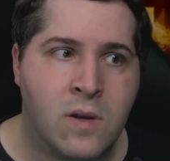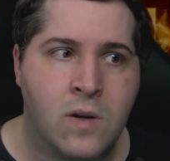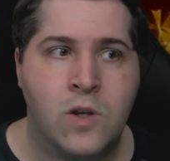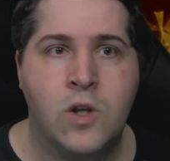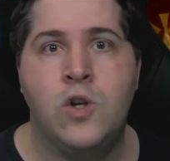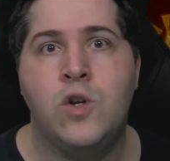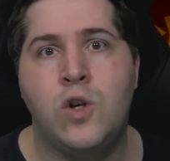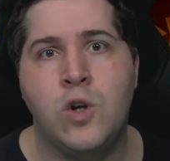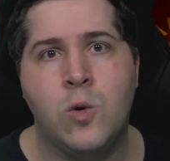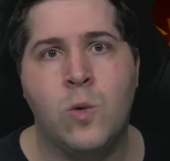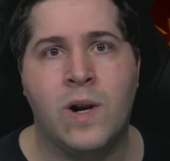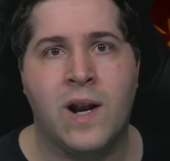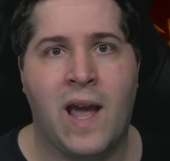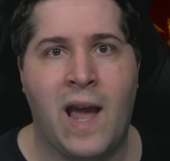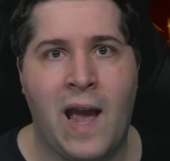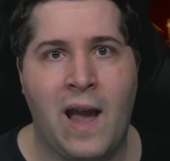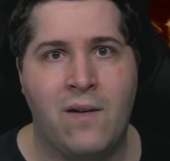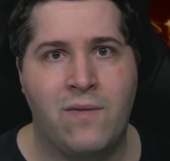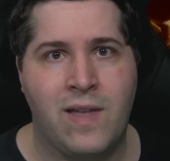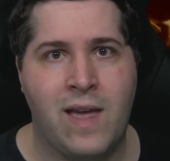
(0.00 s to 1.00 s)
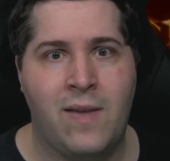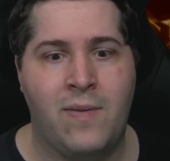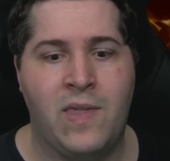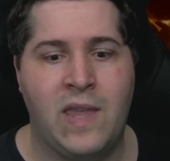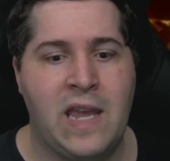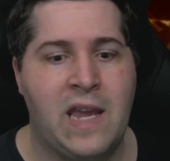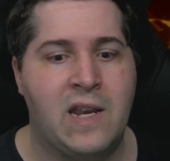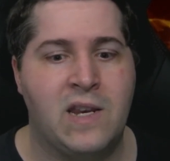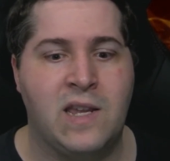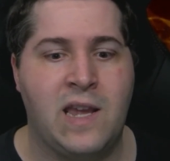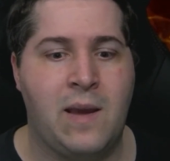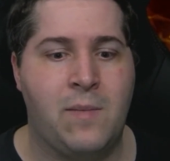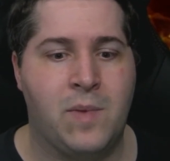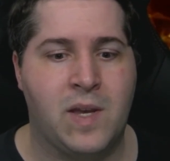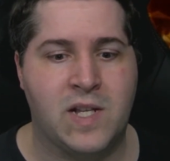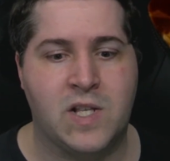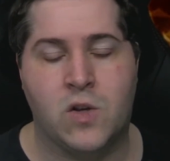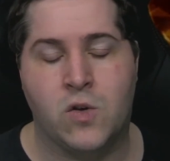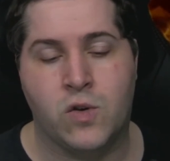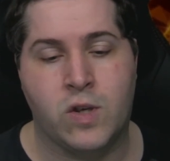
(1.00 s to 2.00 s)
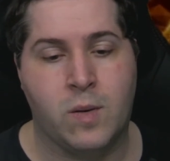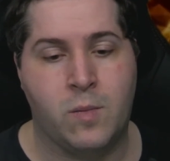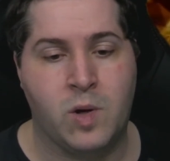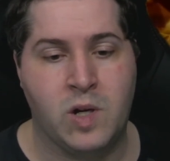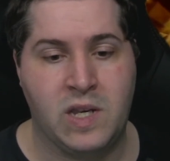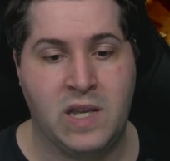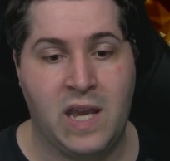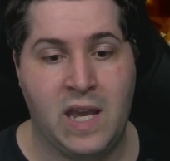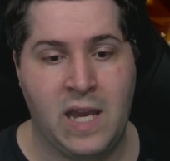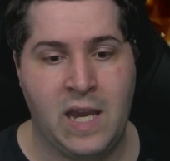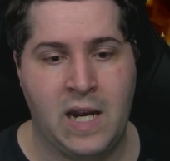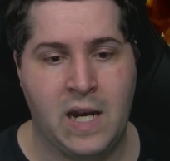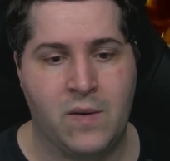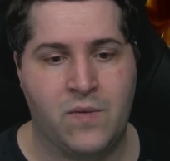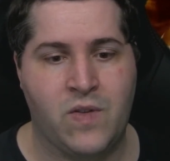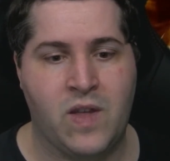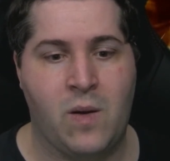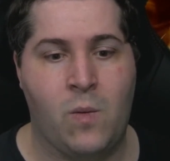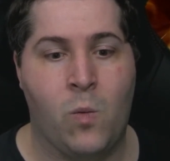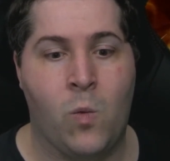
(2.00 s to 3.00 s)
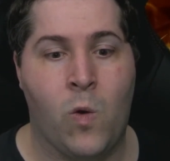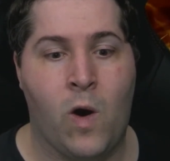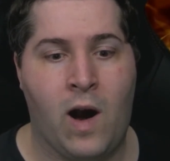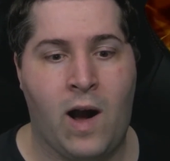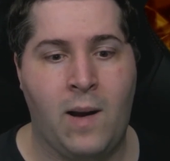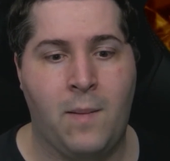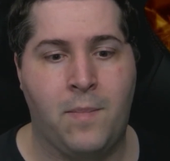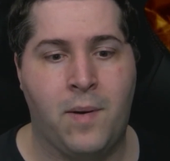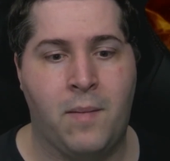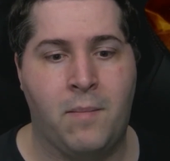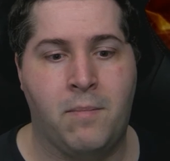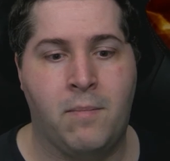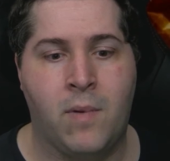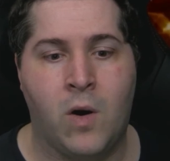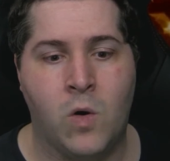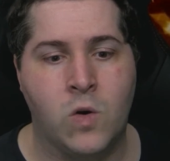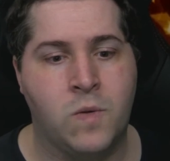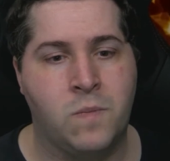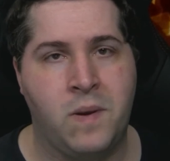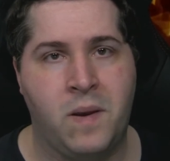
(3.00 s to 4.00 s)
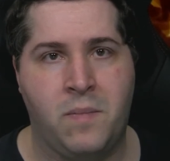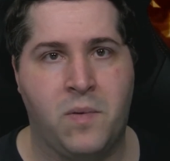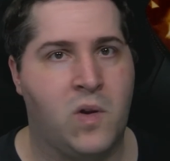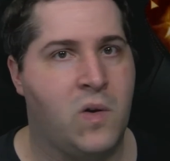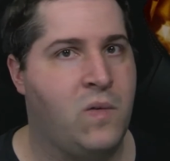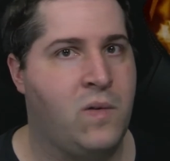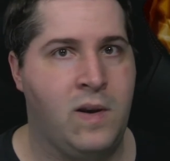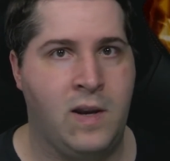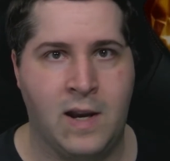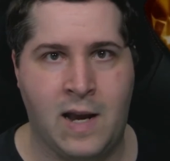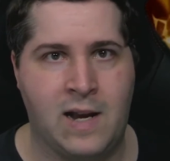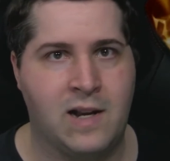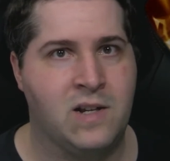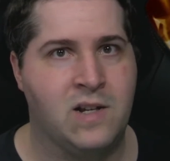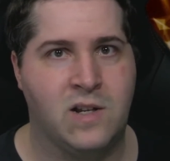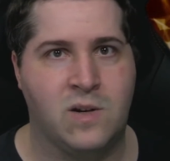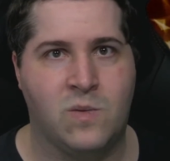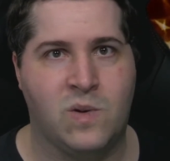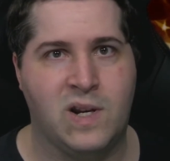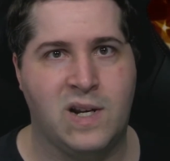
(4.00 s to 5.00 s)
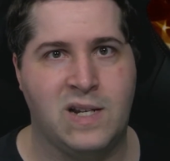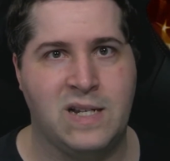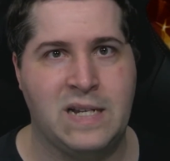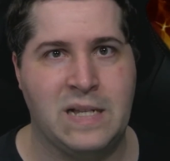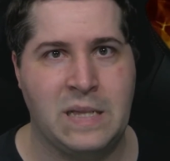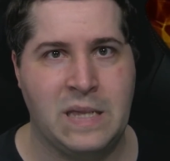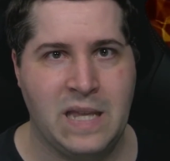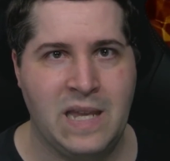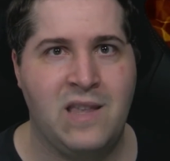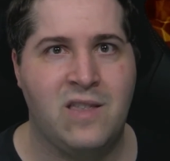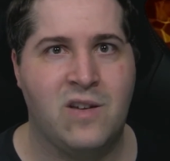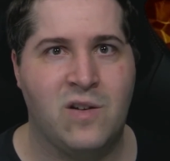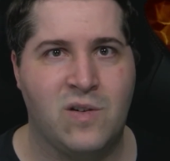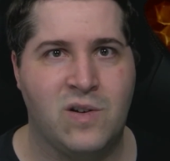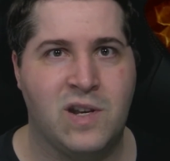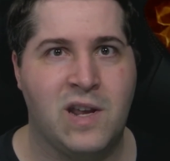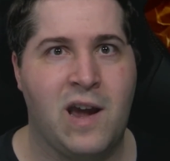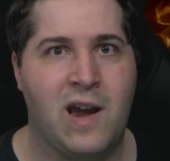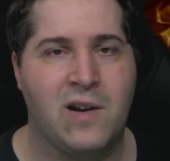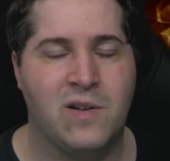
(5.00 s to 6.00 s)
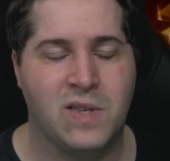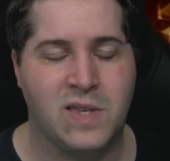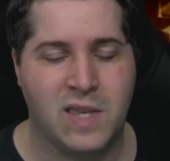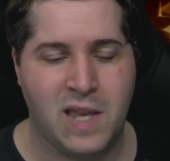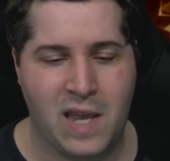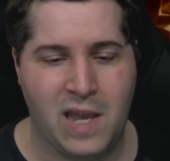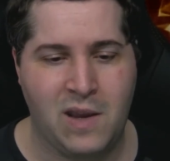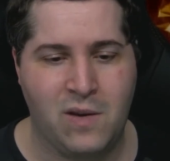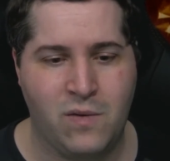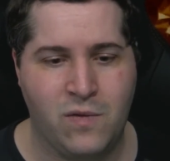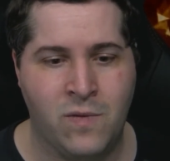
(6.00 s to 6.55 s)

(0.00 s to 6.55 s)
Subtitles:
you do want to have that in the end game, like, so someone can if they want, but most people are not going to want to delete their entire save.